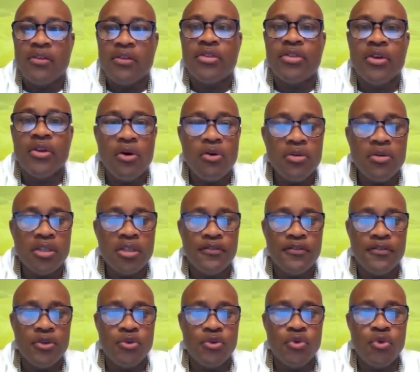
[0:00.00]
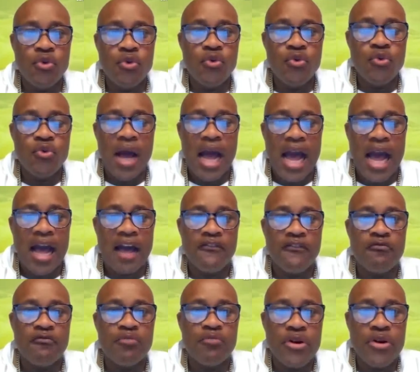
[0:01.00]
Those of you who
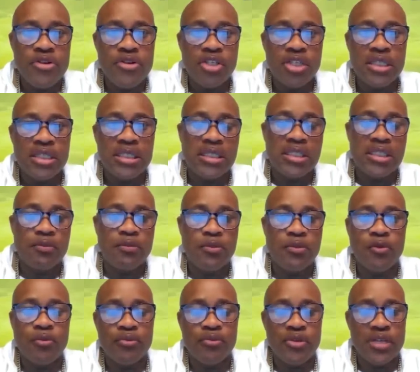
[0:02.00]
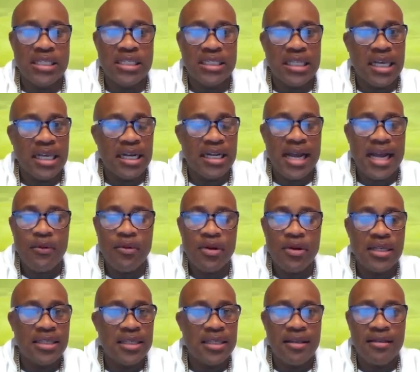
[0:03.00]
have purchased this book pre-sale, and I
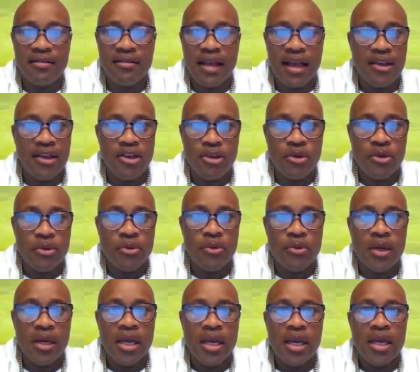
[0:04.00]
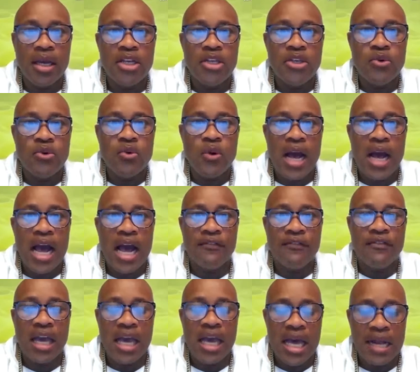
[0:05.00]
want to say thank you. You
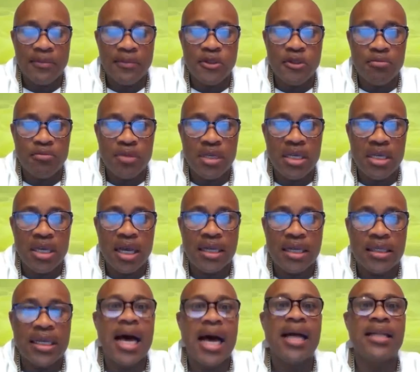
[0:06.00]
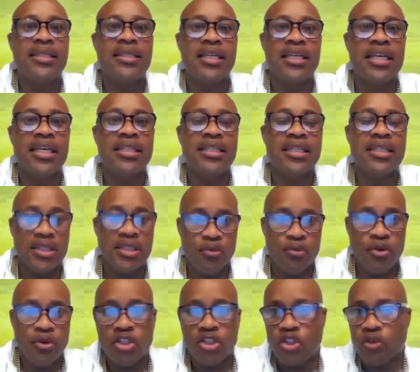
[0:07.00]
have helped me a lot to get this
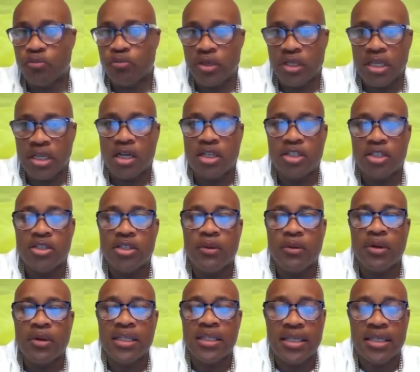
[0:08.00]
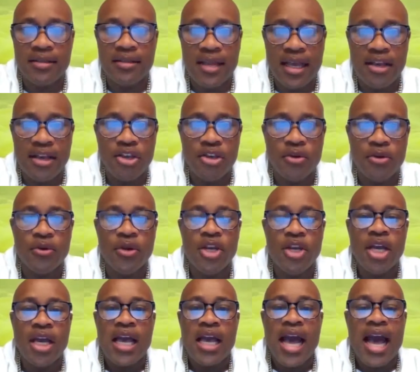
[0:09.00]
book into production. So I want to say thank you.
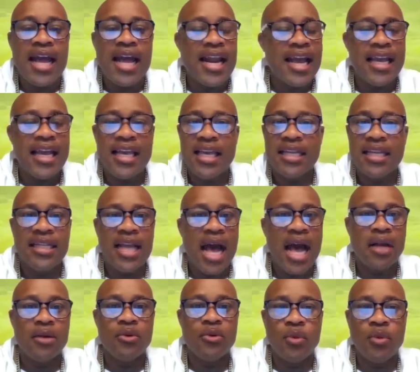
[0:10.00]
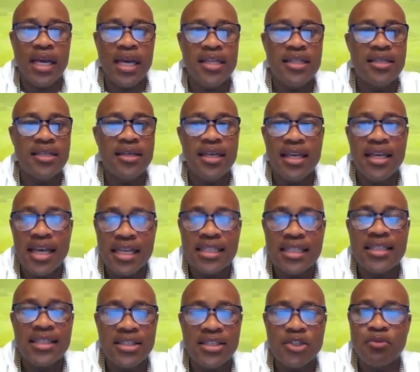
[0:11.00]
And I cannot wait to
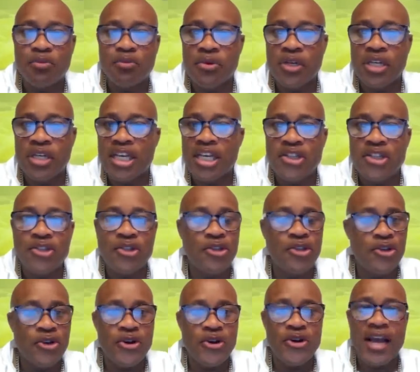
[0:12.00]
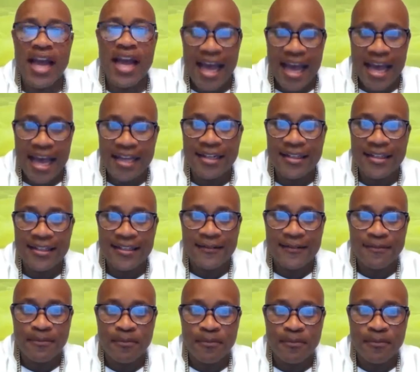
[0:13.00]
get this book into your hand.